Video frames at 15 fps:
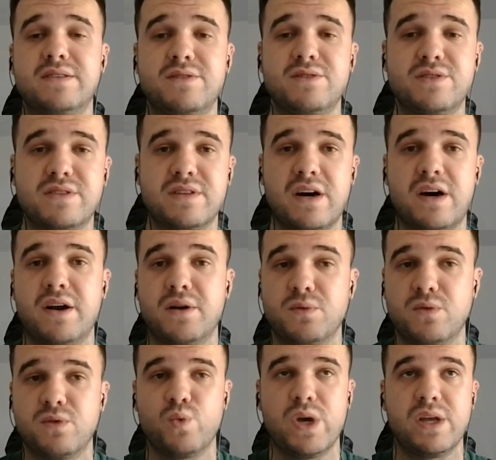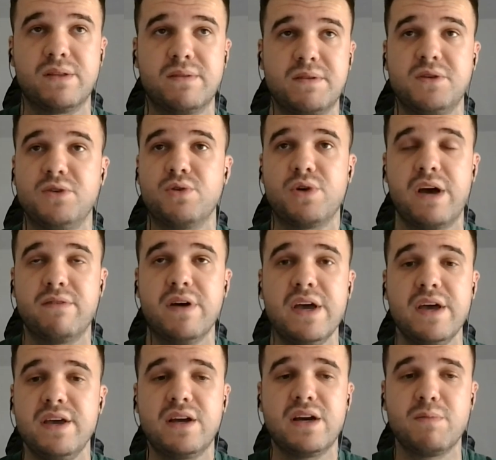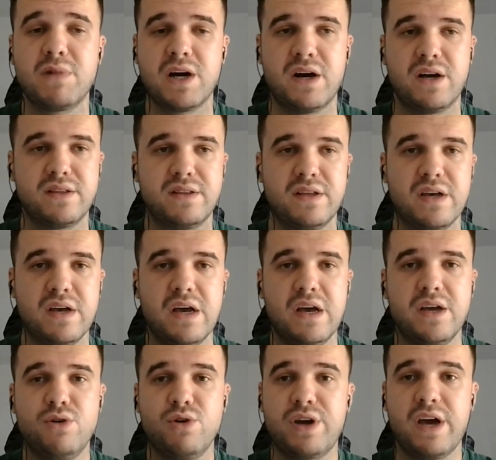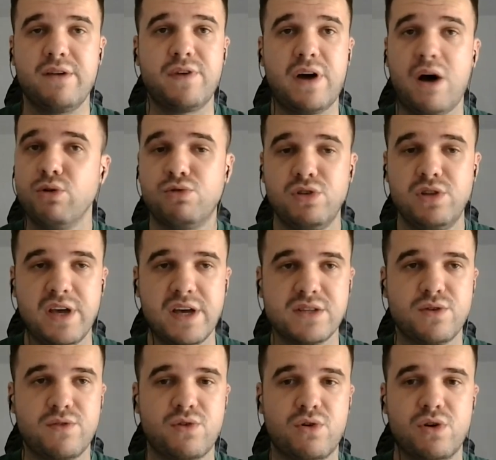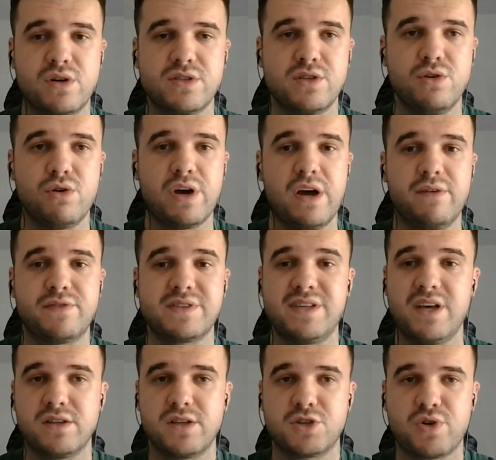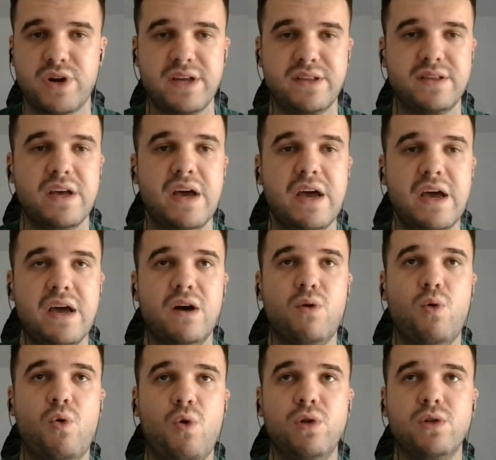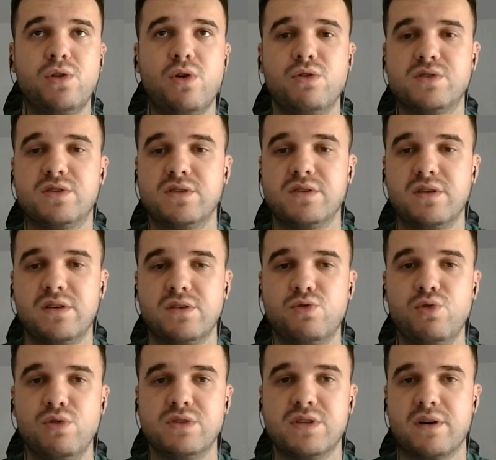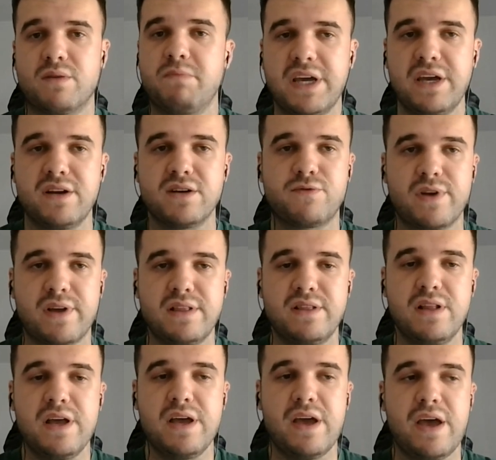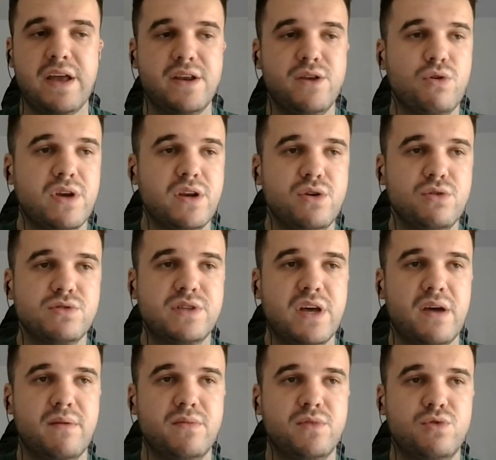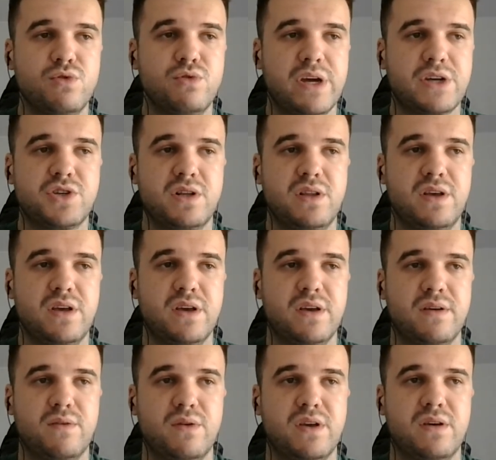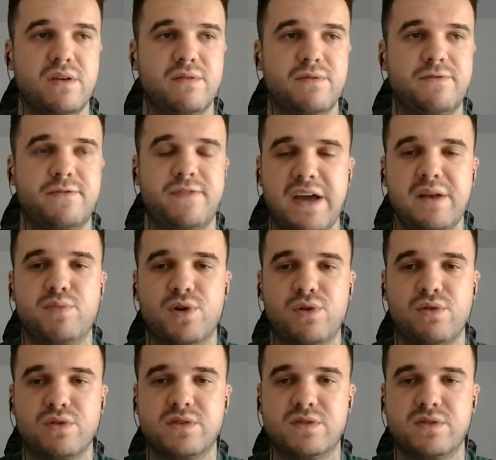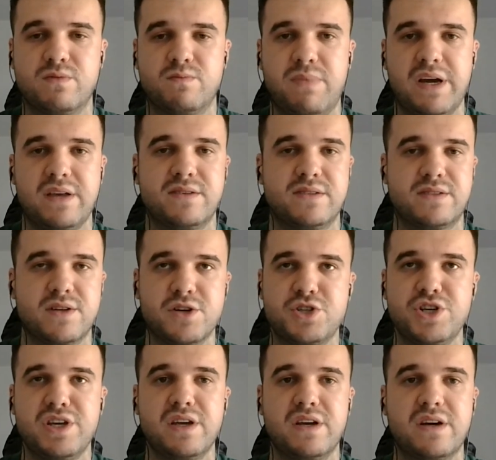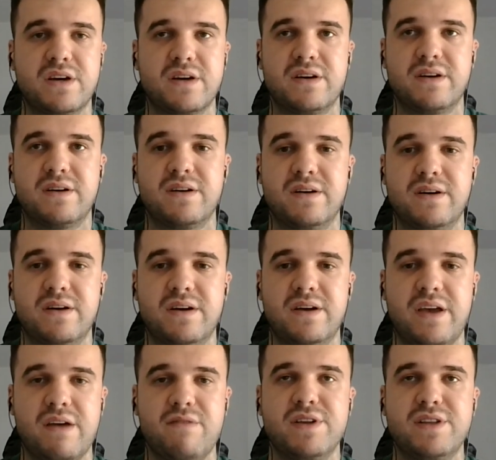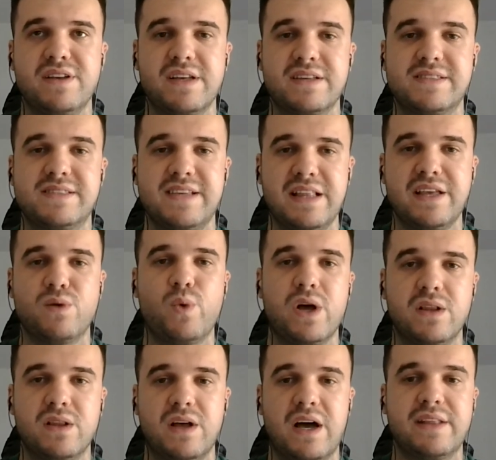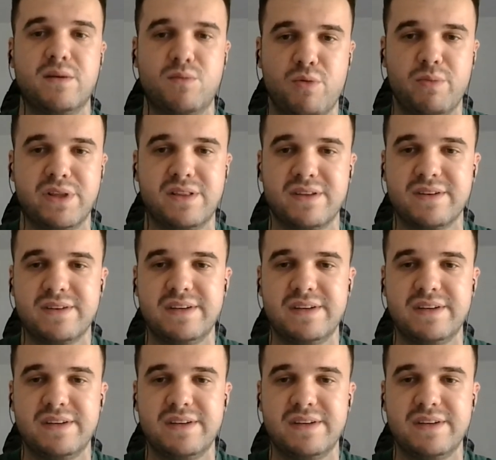to start with you have Ecom Hunt, you have AutoDS, of course, you have Sell the Trend. All those tools are beginner friendly, and you can use them to actually find products by searching uh, everything that's selling well at the moment.